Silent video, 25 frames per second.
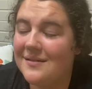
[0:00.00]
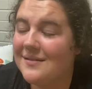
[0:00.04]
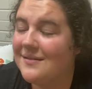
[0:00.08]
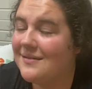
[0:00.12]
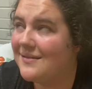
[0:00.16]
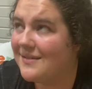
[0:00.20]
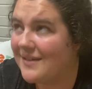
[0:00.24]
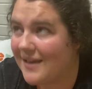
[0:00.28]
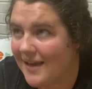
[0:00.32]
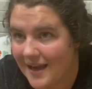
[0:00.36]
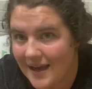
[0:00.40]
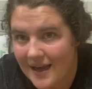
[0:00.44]

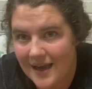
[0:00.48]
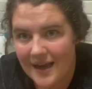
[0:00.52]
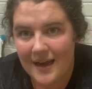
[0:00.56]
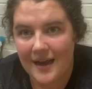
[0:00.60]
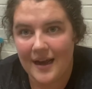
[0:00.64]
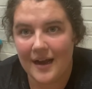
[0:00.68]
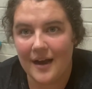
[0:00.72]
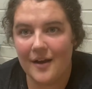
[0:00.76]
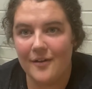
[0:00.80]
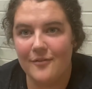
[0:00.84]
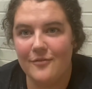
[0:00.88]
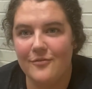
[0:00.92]

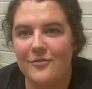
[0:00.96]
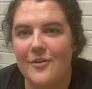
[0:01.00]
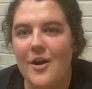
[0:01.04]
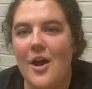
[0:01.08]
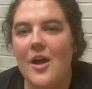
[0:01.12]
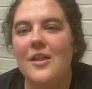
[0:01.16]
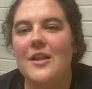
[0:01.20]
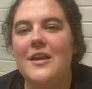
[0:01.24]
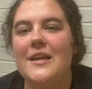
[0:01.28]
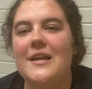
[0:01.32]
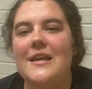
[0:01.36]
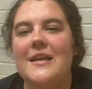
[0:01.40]
Yeah.
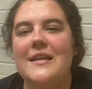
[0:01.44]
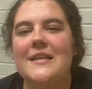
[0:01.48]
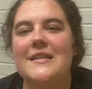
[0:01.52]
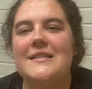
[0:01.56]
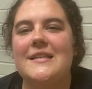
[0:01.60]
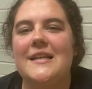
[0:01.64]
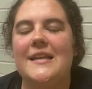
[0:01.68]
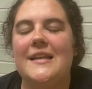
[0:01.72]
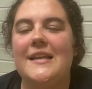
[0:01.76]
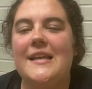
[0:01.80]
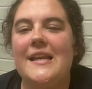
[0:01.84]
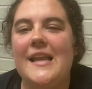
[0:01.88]
Falling is
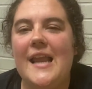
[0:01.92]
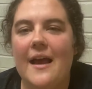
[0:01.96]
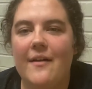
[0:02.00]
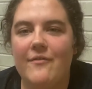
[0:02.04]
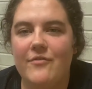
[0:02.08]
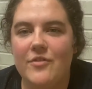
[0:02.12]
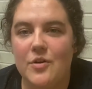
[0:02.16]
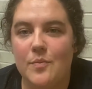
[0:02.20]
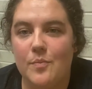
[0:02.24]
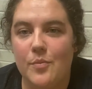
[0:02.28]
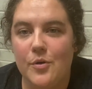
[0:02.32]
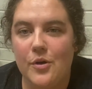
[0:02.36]

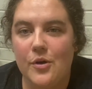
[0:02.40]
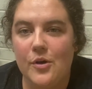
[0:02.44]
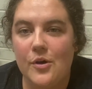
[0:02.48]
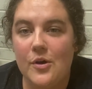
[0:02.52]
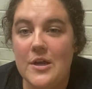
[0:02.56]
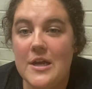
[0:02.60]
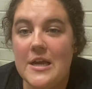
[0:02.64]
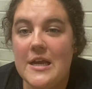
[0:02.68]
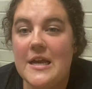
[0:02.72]
inevitable.